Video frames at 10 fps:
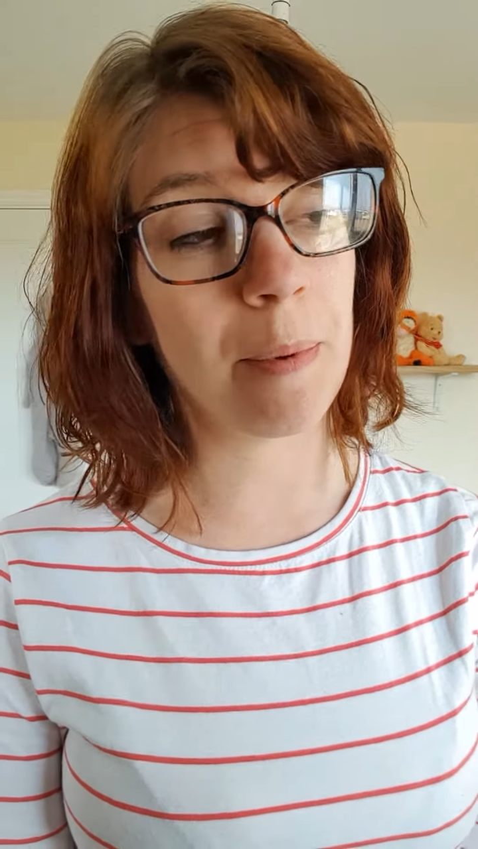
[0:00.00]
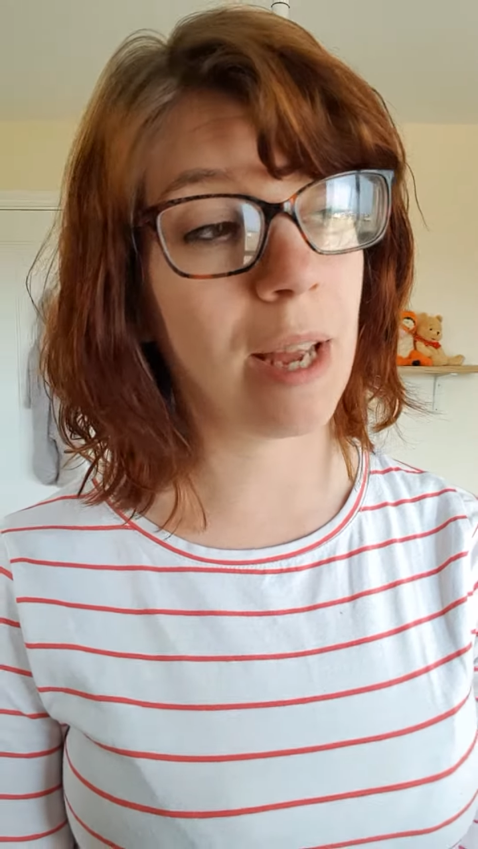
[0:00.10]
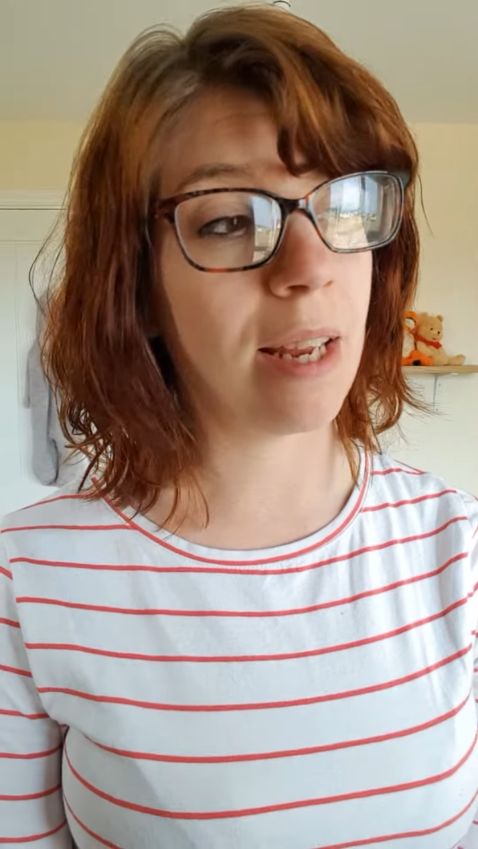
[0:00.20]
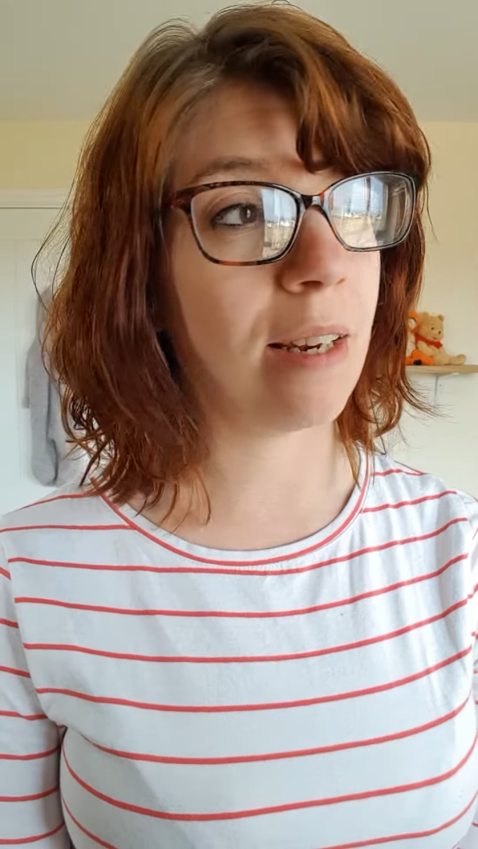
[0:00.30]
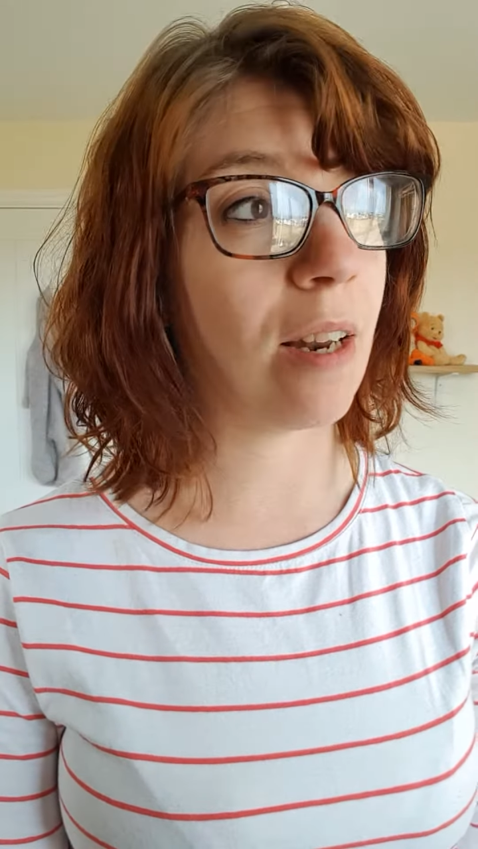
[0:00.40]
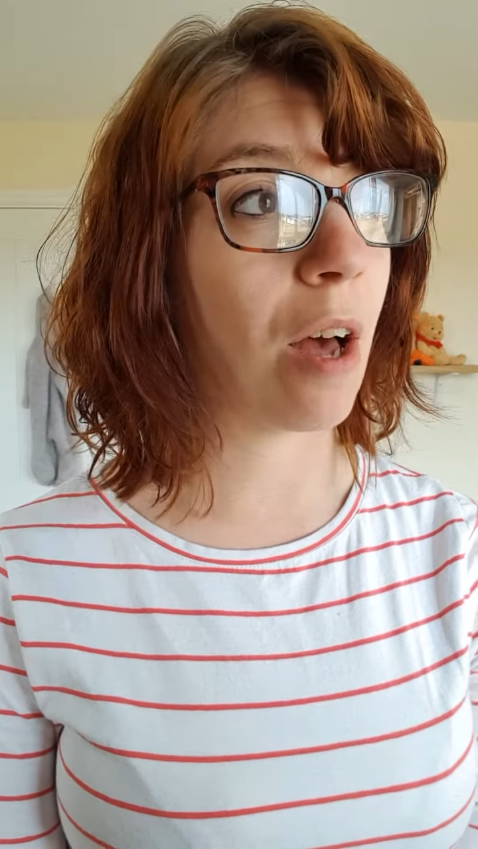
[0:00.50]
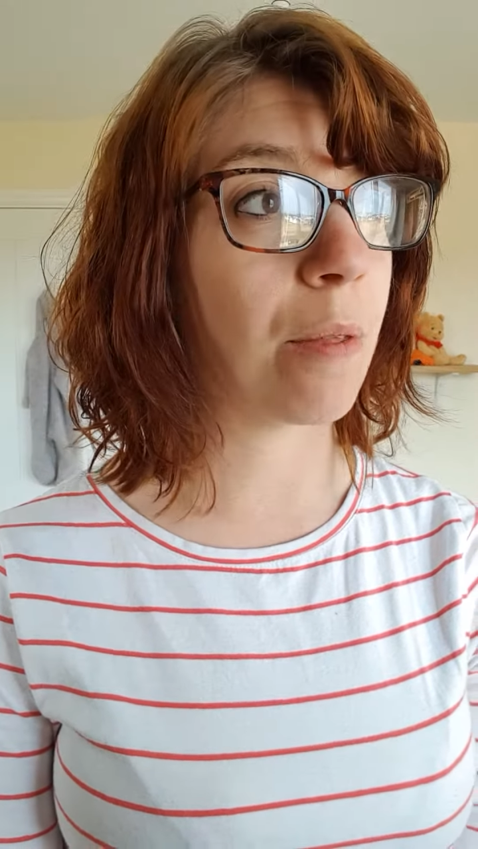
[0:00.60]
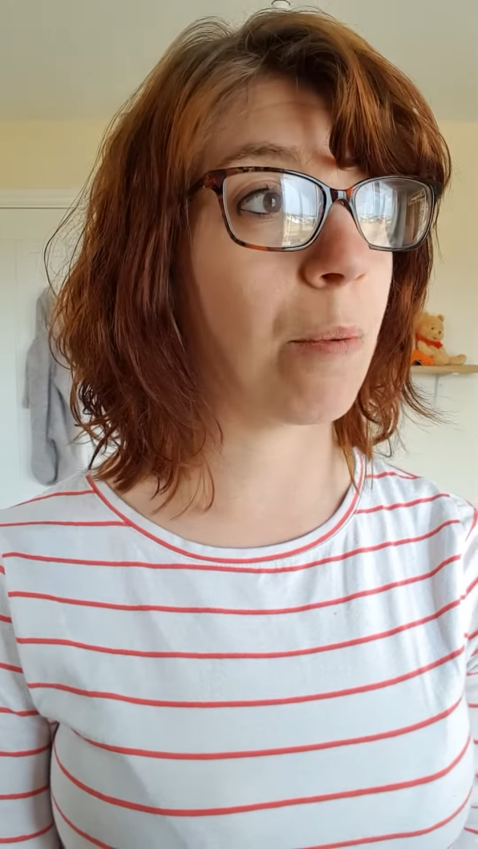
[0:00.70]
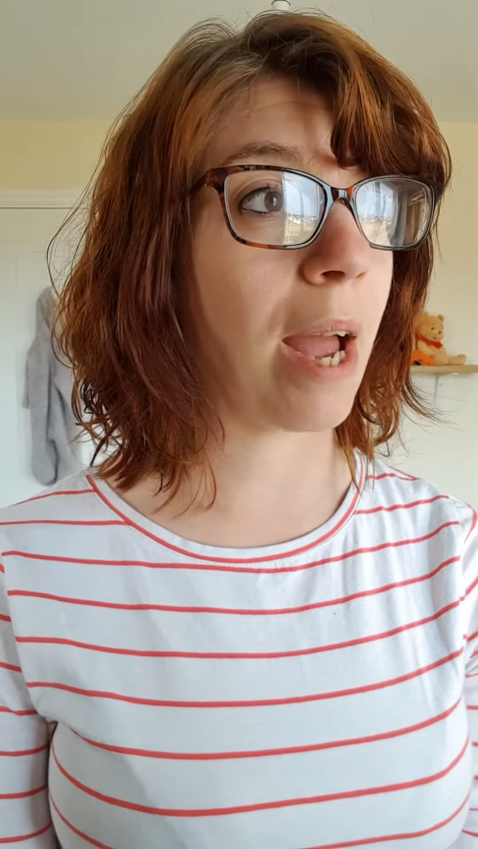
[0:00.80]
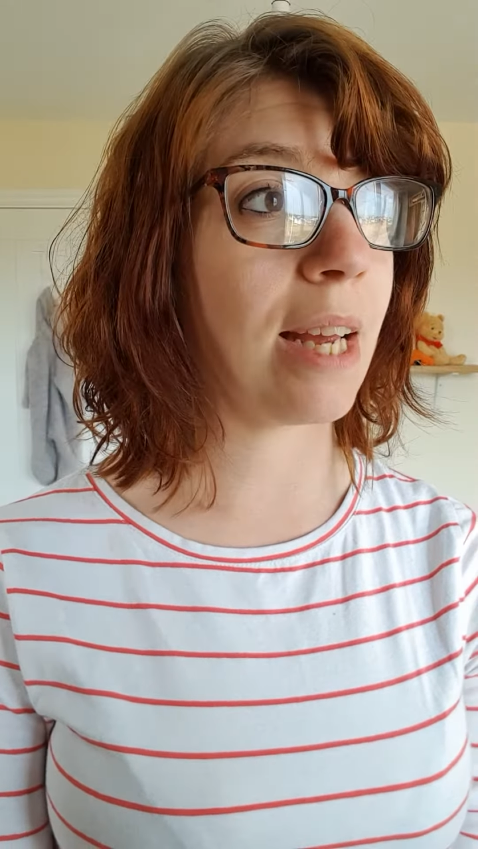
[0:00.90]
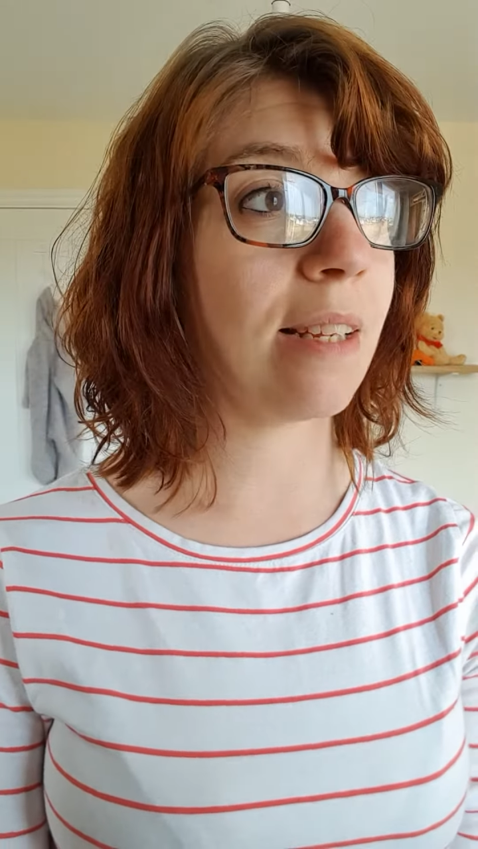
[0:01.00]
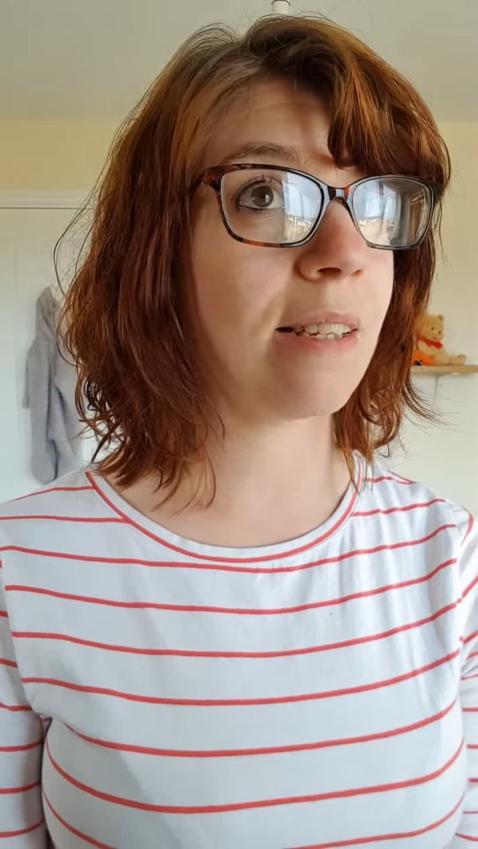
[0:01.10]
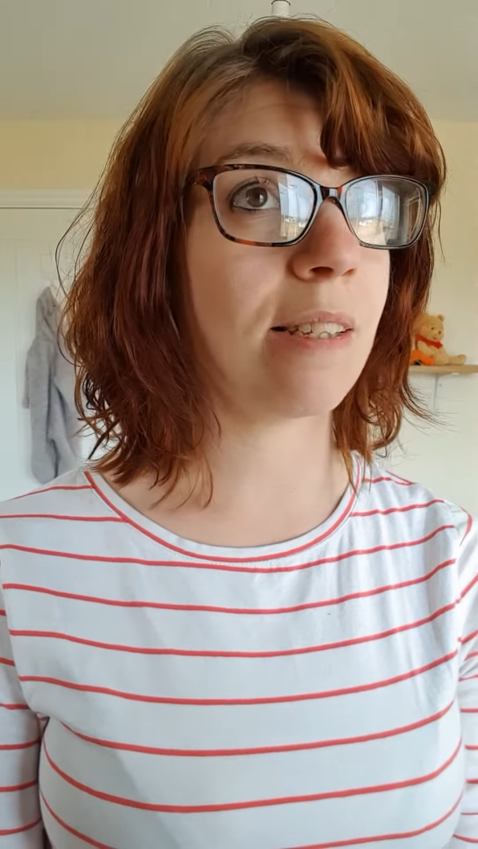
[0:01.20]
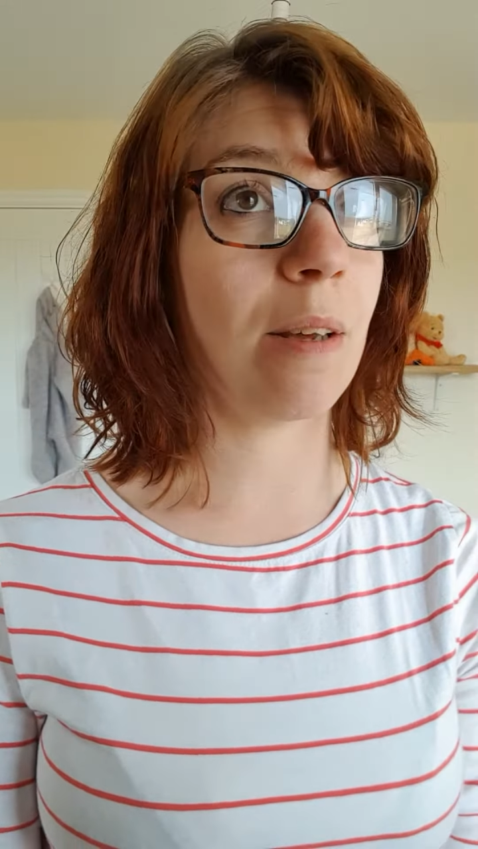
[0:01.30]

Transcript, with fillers: in other ways